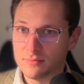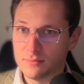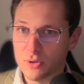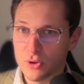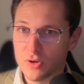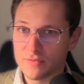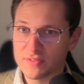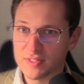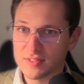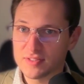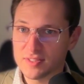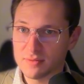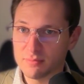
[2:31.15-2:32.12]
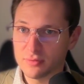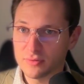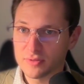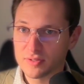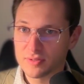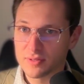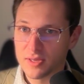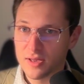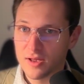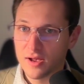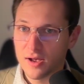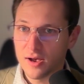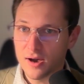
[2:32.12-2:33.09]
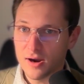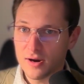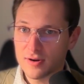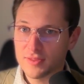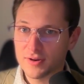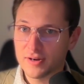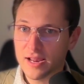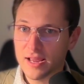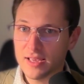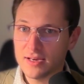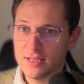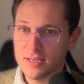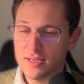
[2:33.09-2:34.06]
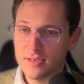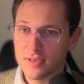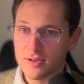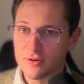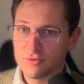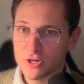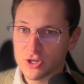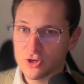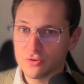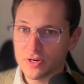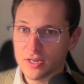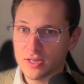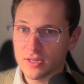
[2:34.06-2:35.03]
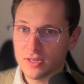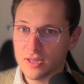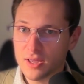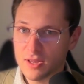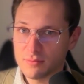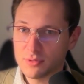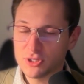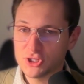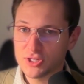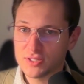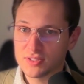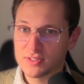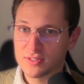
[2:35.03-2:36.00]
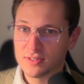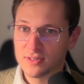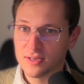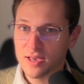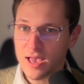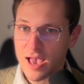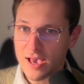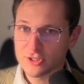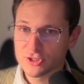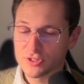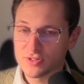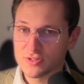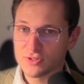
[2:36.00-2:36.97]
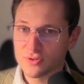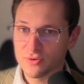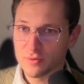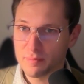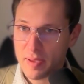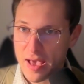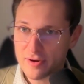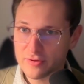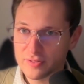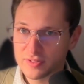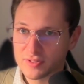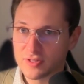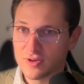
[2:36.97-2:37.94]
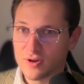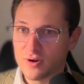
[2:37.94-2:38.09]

Motives and symbols. Are there any recurring images, actions, or patterns?